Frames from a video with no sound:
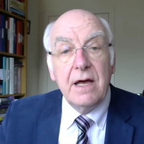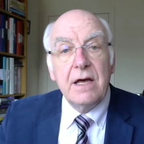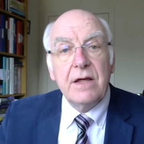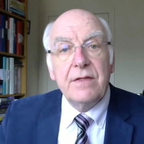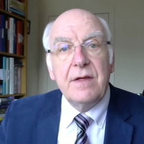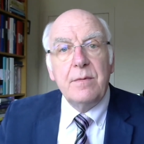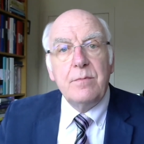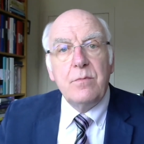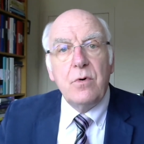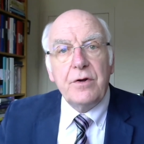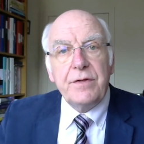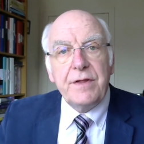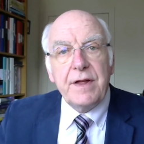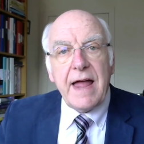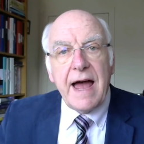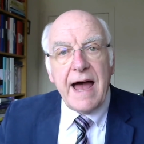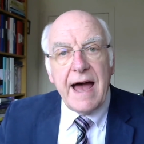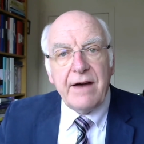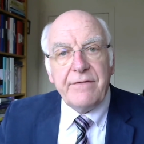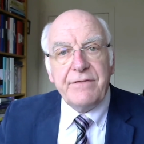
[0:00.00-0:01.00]
that more than
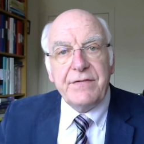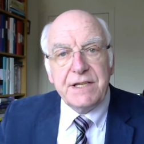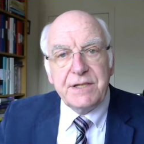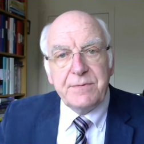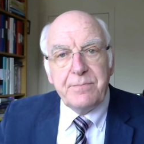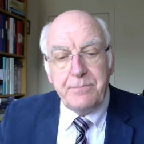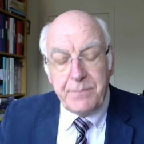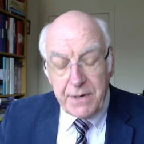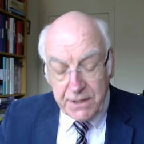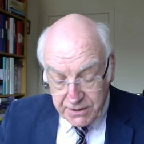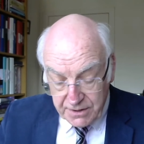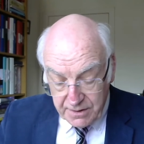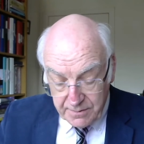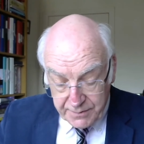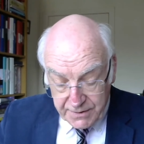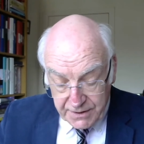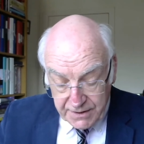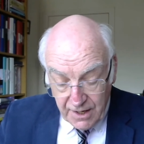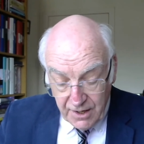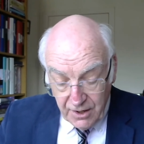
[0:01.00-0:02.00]
half his
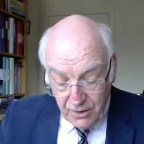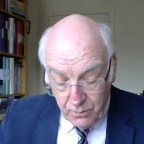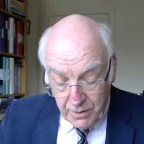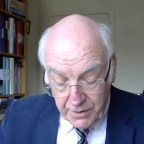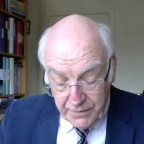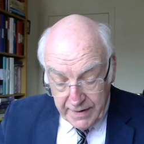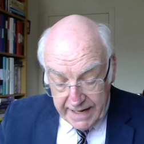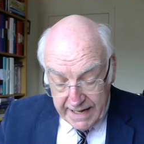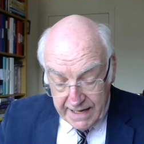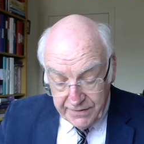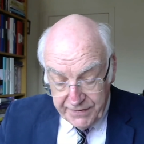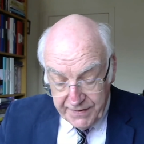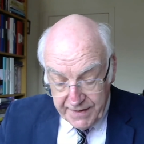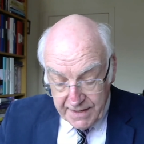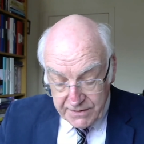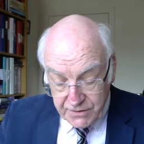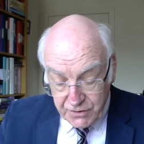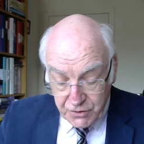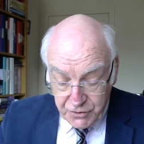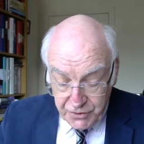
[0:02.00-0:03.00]
bishops were
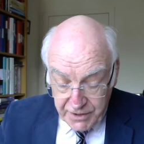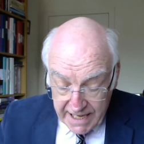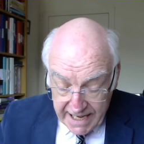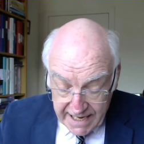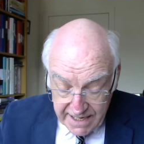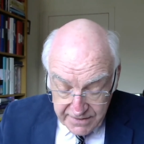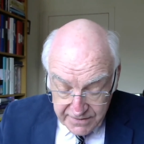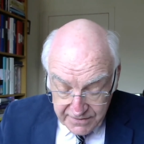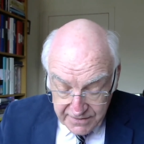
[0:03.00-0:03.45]
atheists, yet